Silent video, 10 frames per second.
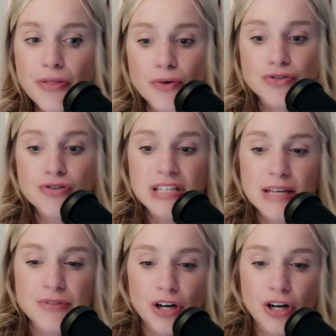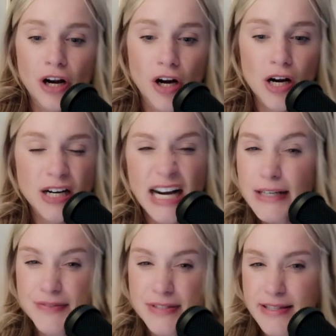that those two teams are are
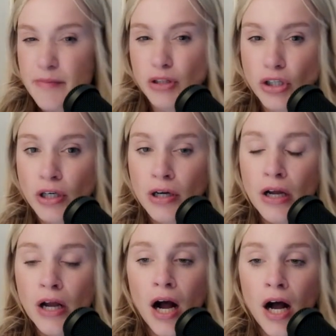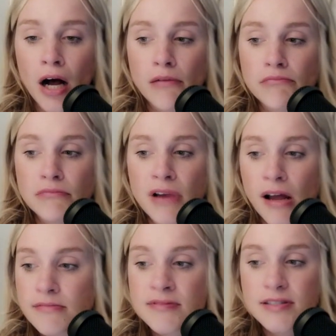kind of similar, um,
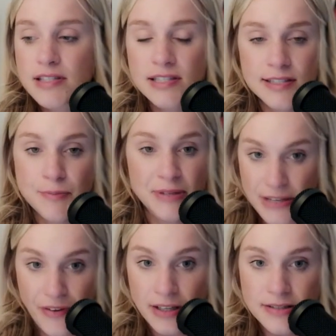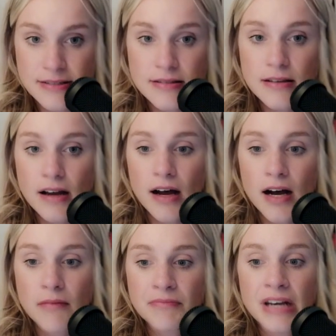not in specifics,
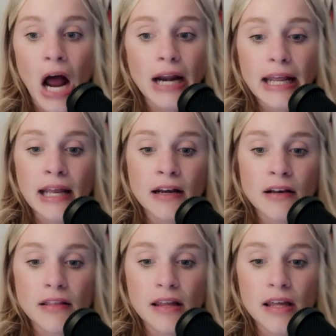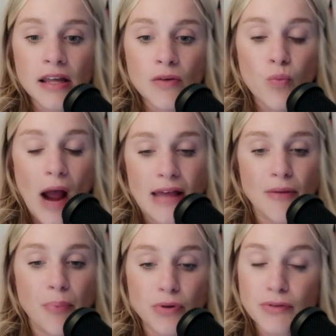um, not in the way
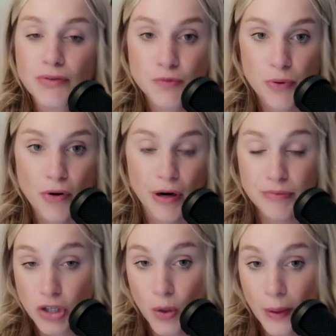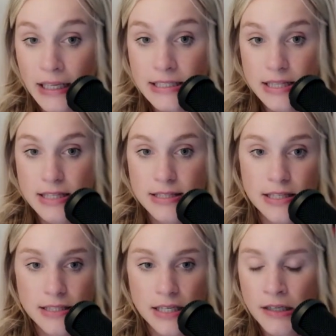that both of those programs are going into this
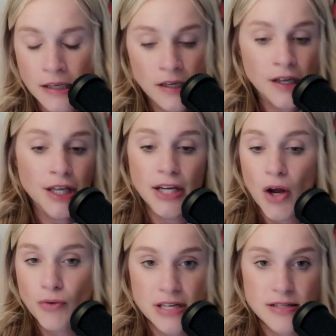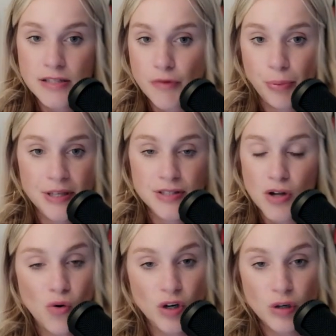season. You know, Tennessee's replacing
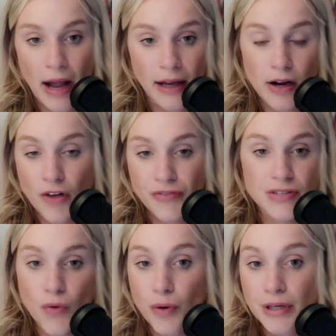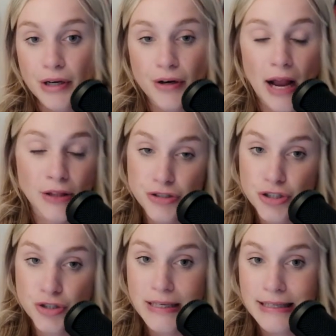a quarterback and an offensive coordinator.
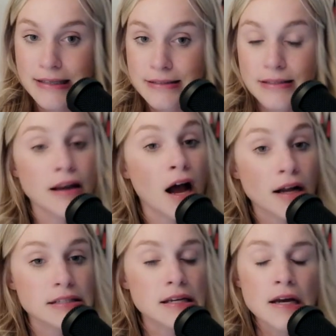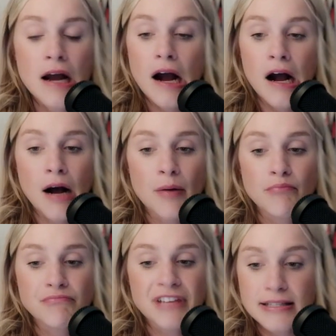LSU is not.
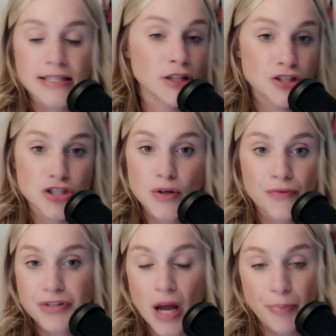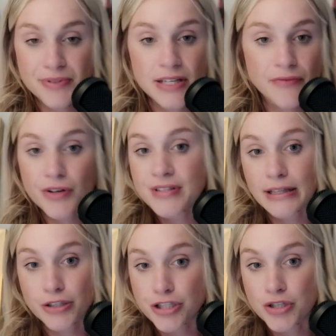Um, Tennessee lost two of their top receivers.
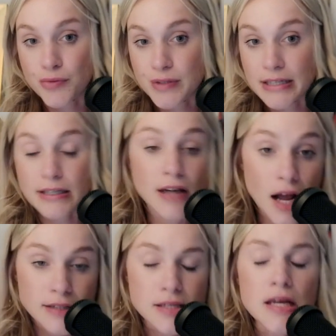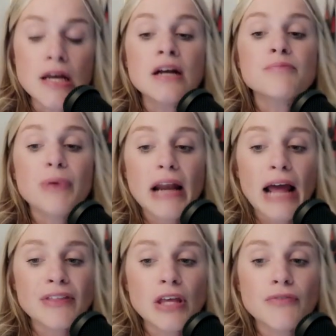LSU did not. But
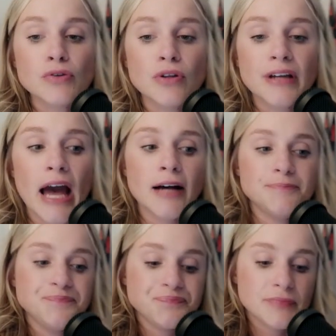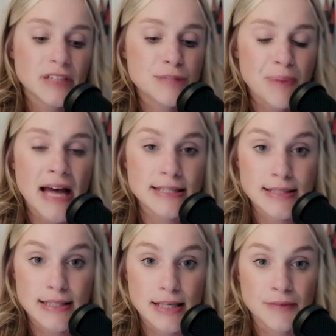I think if you look at his past
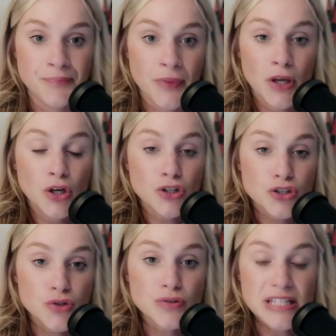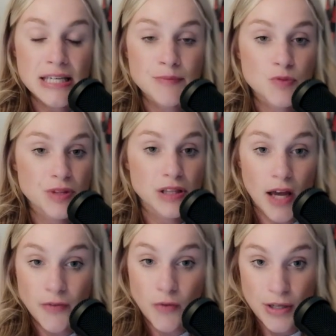season, two teams with a
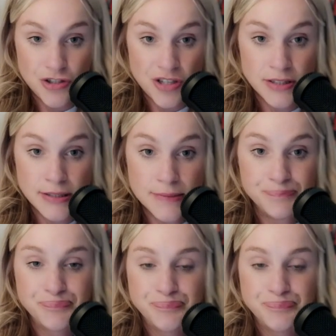lot of questions,